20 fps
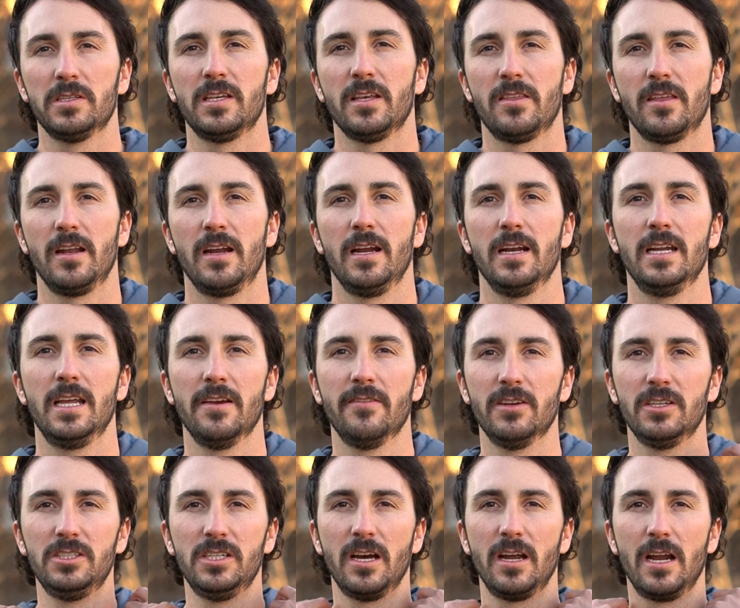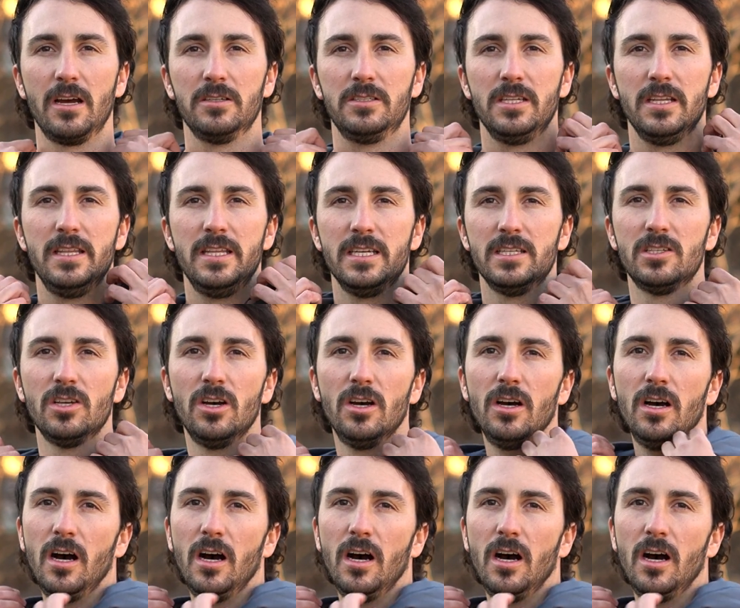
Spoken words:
I thought I'd give a shout out to this